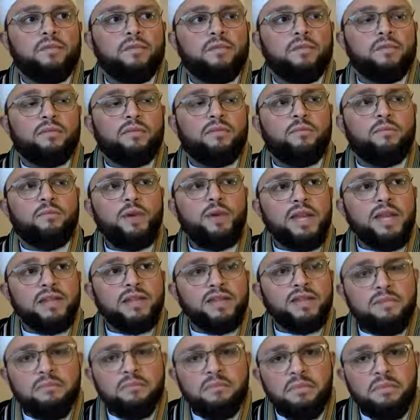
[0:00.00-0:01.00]
we
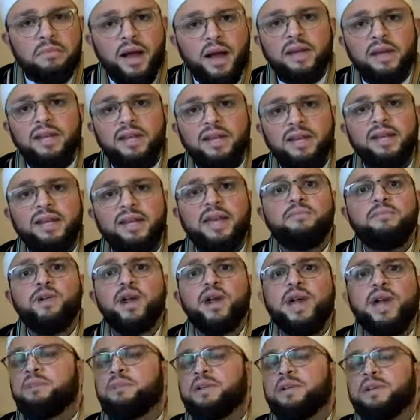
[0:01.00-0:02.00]
can embody an
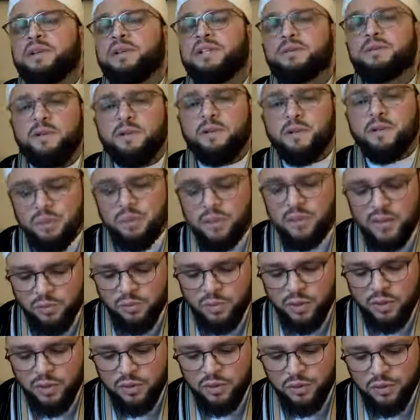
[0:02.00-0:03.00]
Abrahamic spirit, because
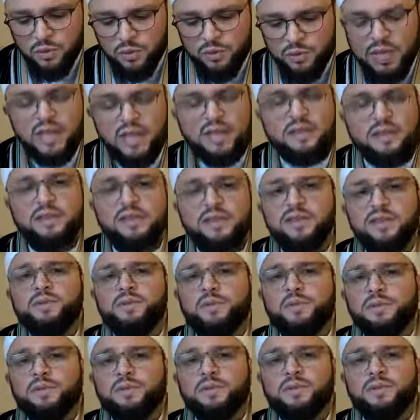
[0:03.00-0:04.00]
when you read these
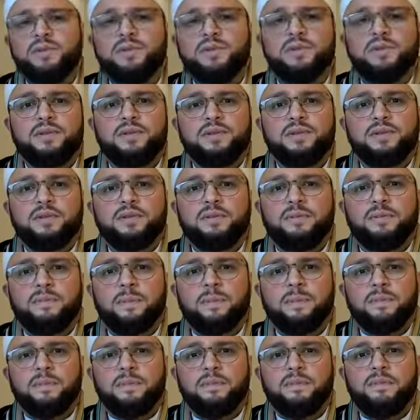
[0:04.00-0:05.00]
words,
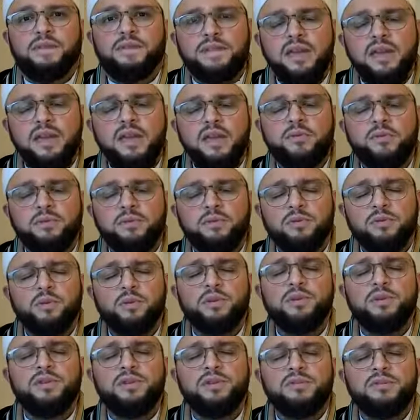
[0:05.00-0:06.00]
the sacred
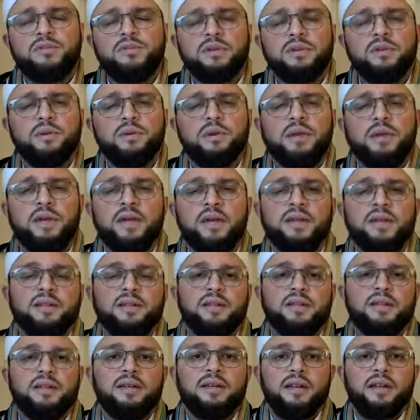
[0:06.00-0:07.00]
words of the Quran,
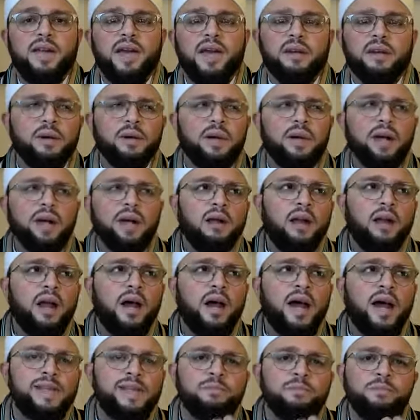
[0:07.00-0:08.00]
and what Allah
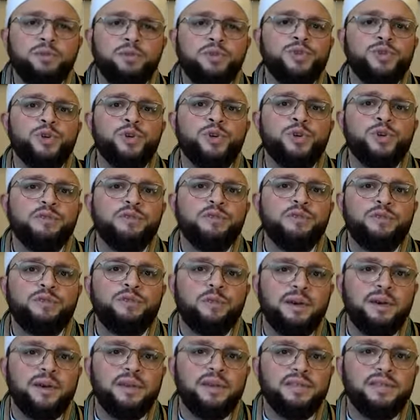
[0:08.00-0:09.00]
has preserved
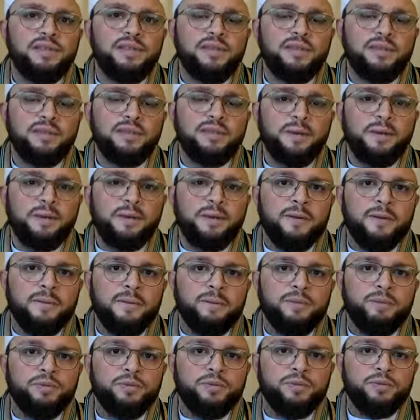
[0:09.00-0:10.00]
for us
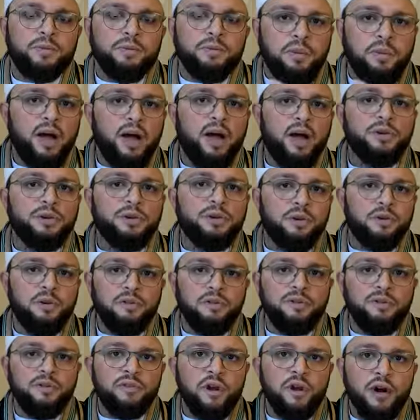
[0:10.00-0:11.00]
to ponder
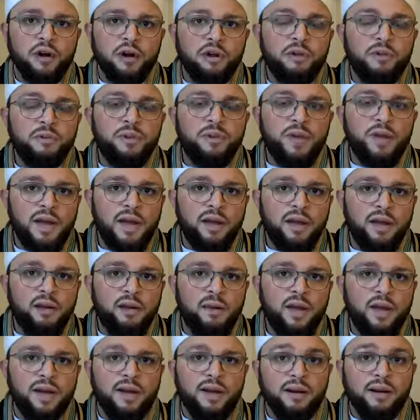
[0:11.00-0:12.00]
over our own
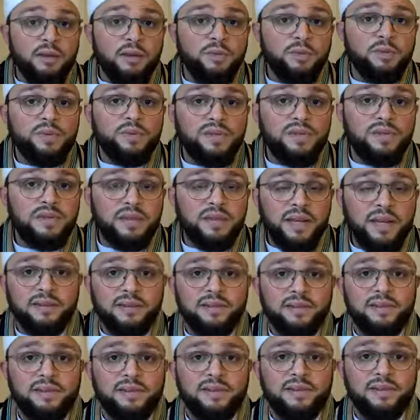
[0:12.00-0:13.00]
ahwal, our own
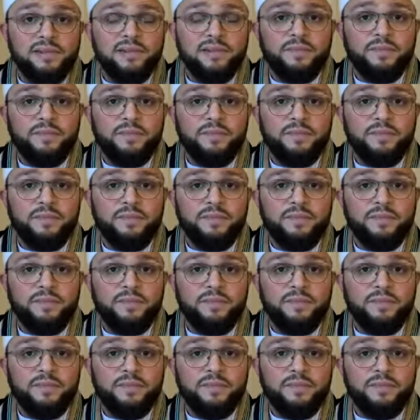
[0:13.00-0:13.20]
states,